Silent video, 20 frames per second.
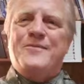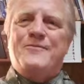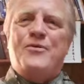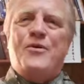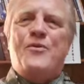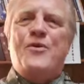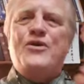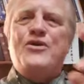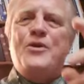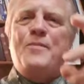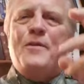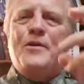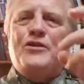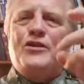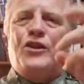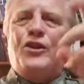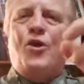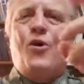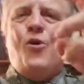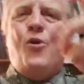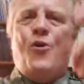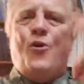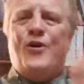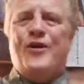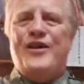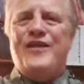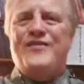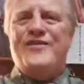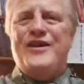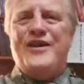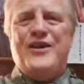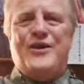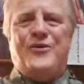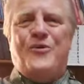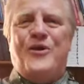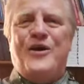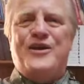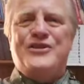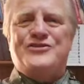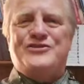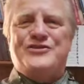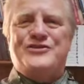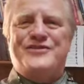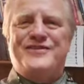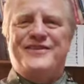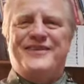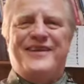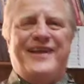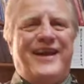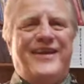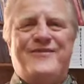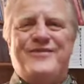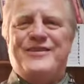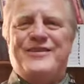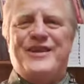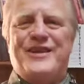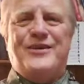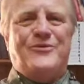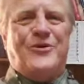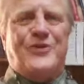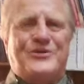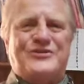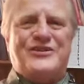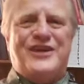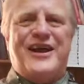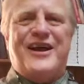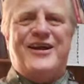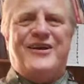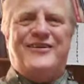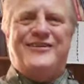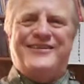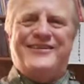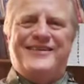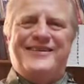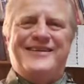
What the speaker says: But when you put the Lord in the equation, everything works out.